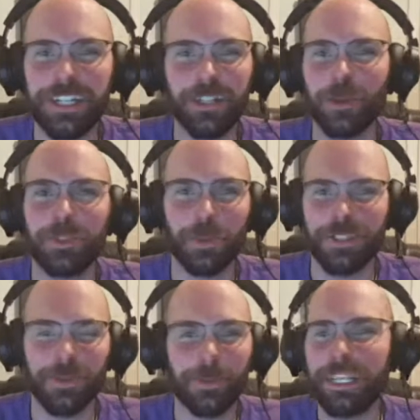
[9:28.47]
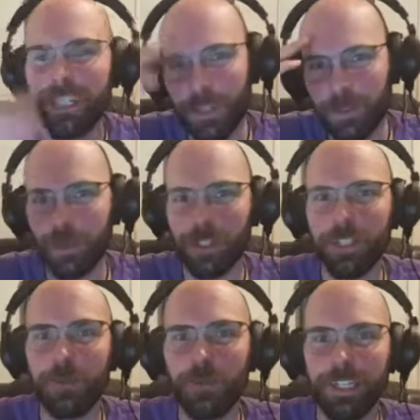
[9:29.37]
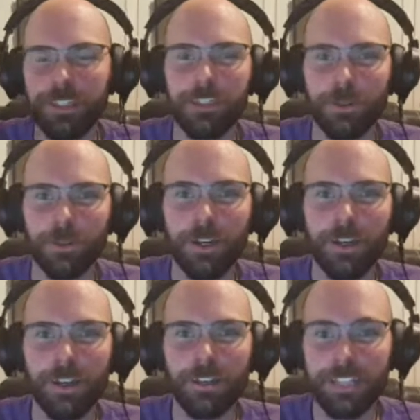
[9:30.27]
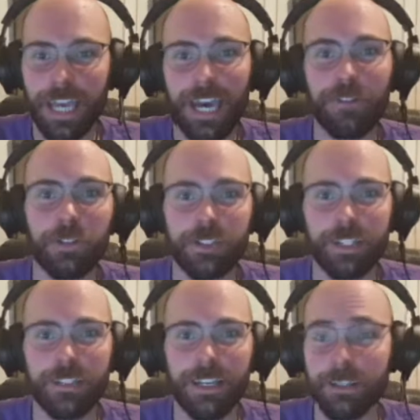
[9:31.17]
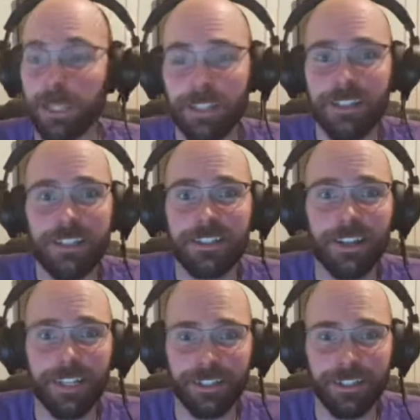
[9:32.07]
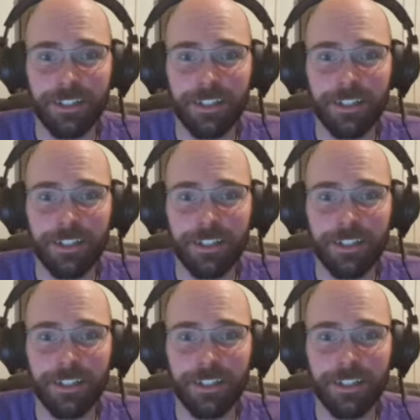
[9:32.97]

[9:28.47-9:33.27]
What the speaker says: He knows what's up, and he knows what you need to do to have your success, because he's done it.